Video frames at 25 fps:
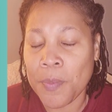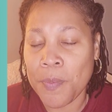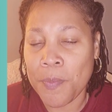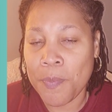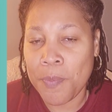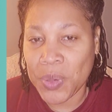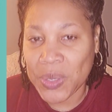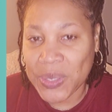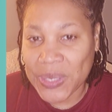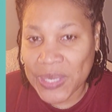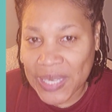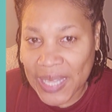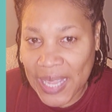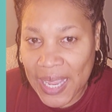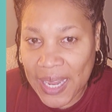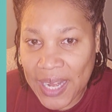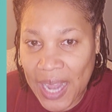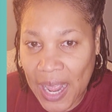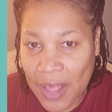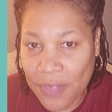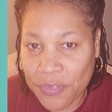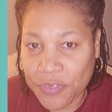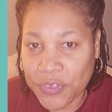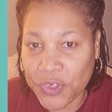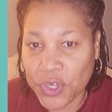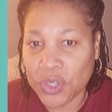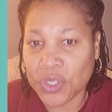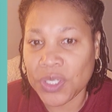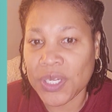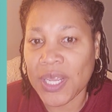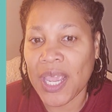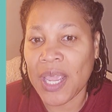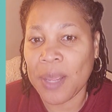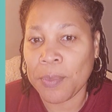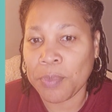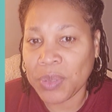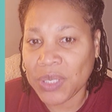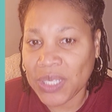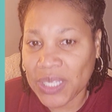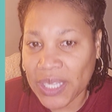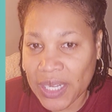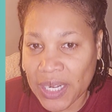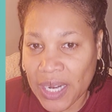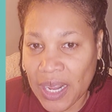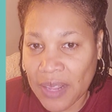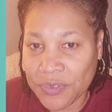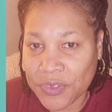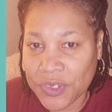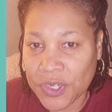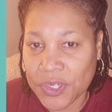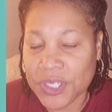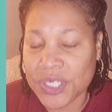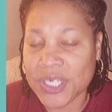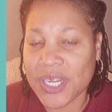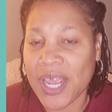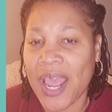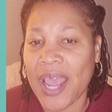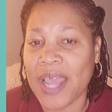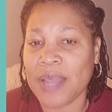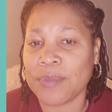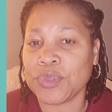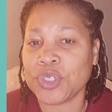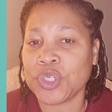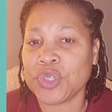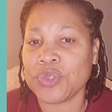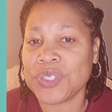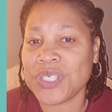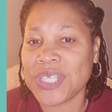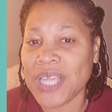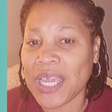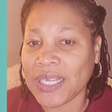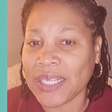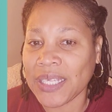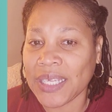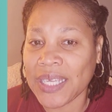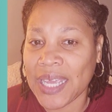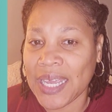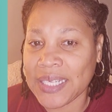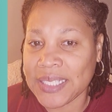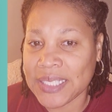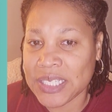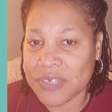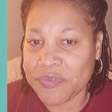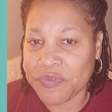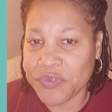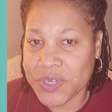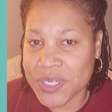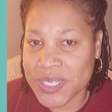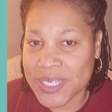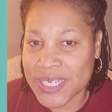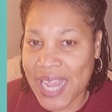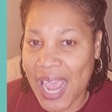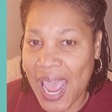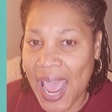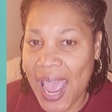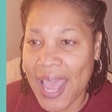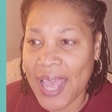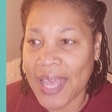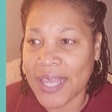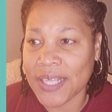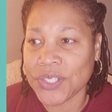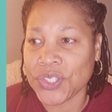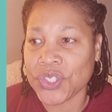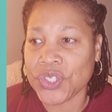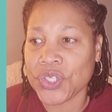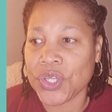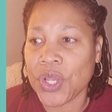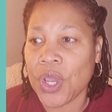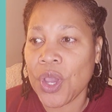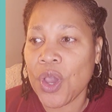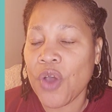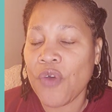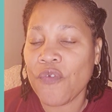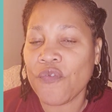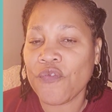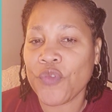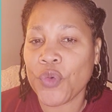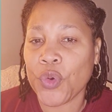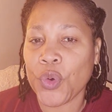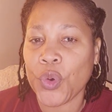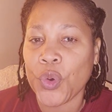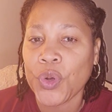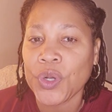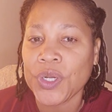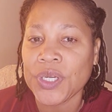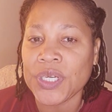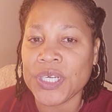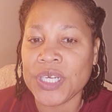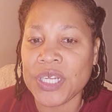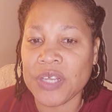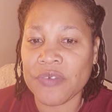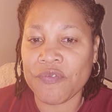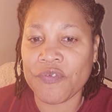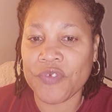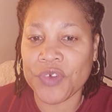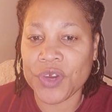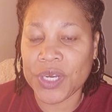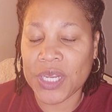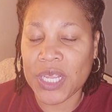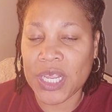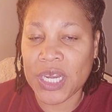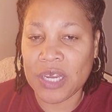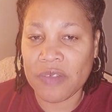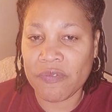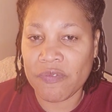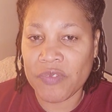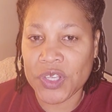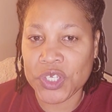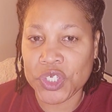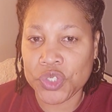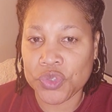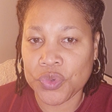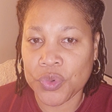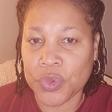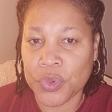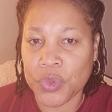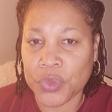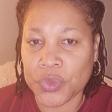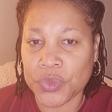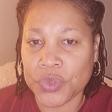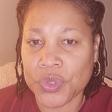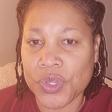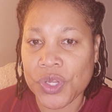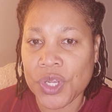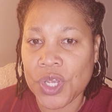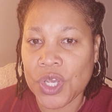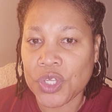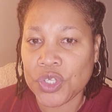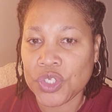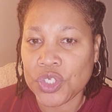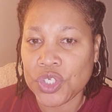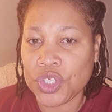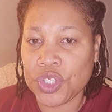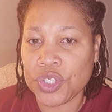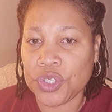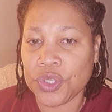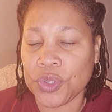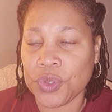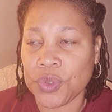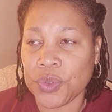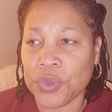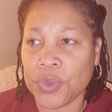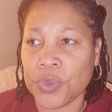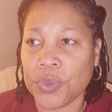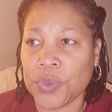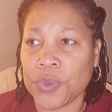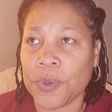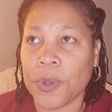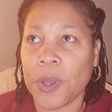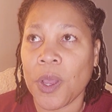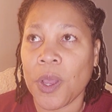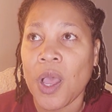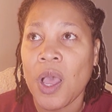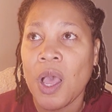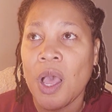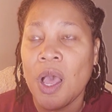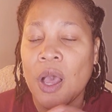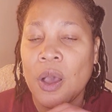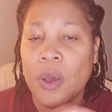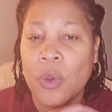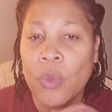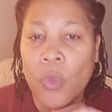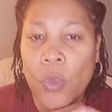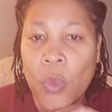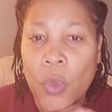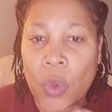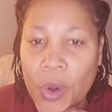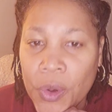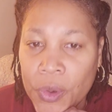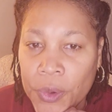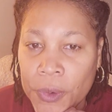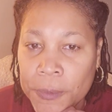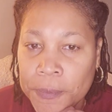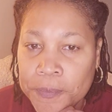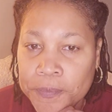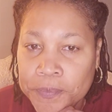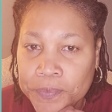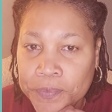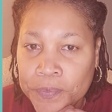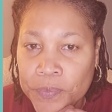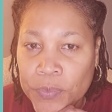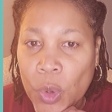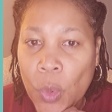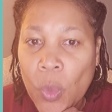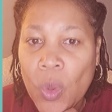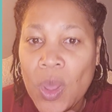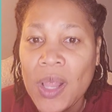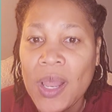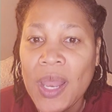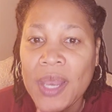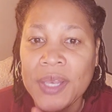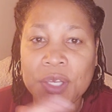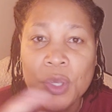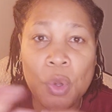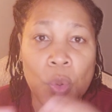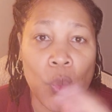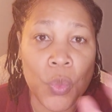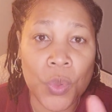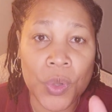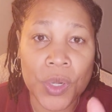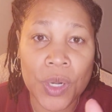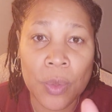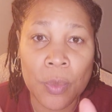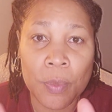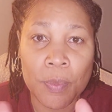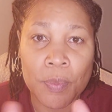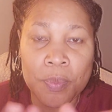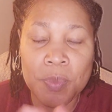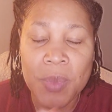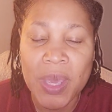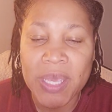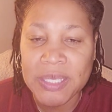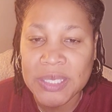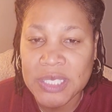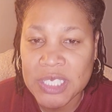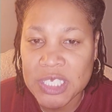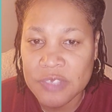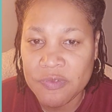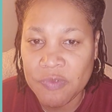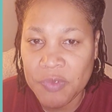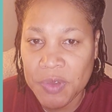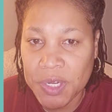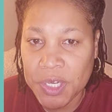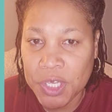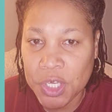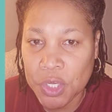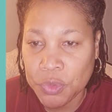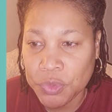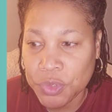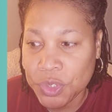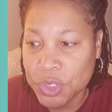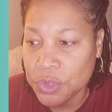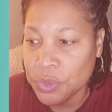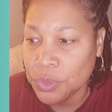plan out their day, plan out their time, to delegate different tasks for different individuals to work. Well, I don't want to make this video too